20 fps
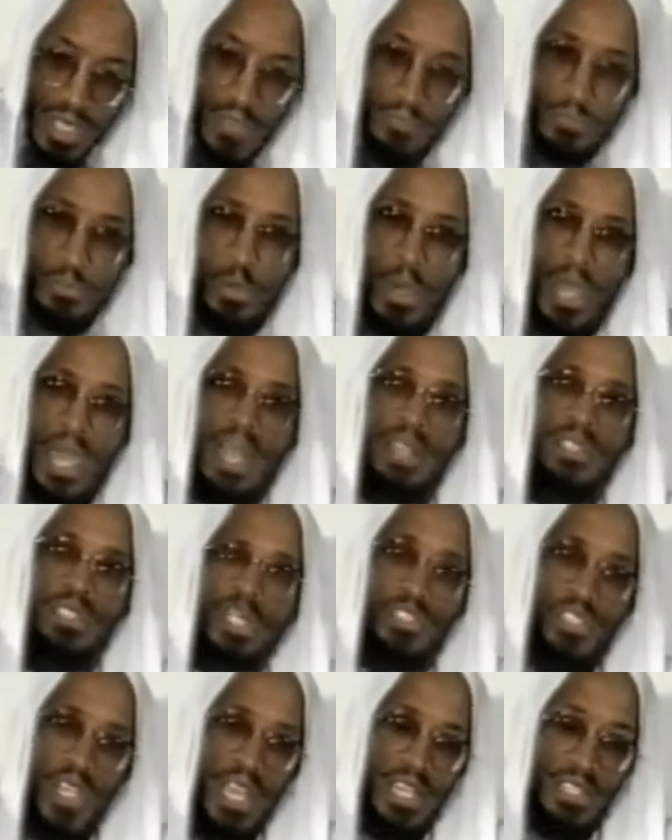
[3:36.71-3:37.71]
if you had
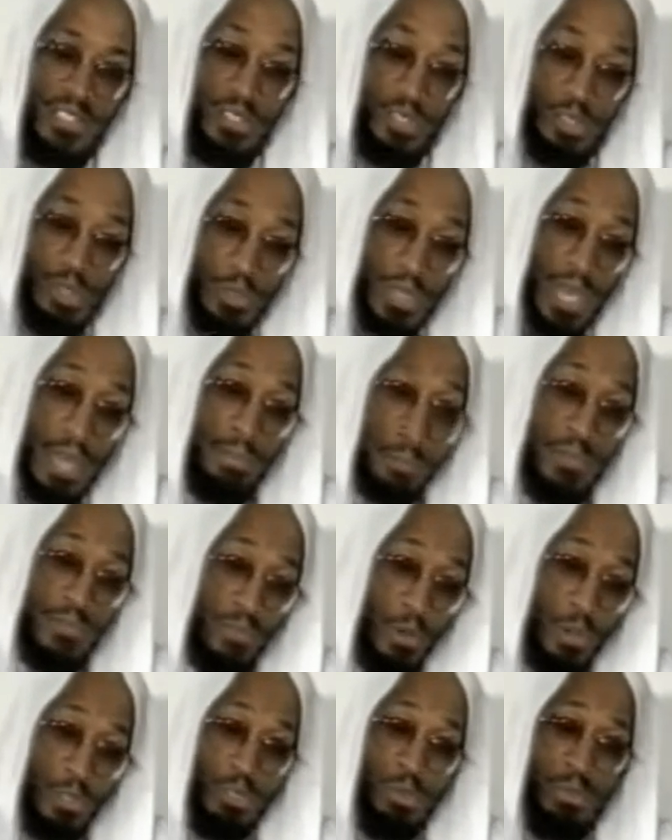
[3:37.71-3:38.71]
the chance to do that
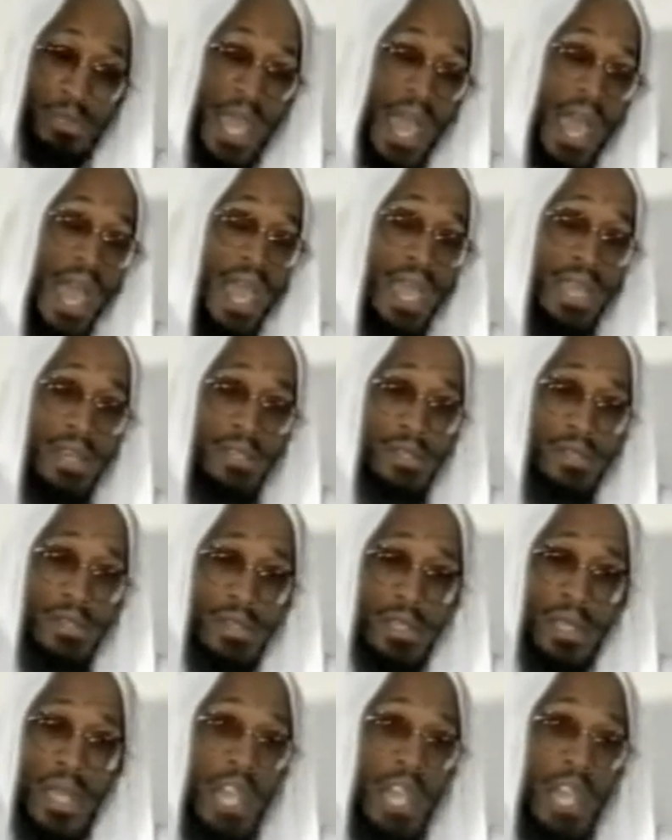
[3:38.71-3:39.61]
before you died,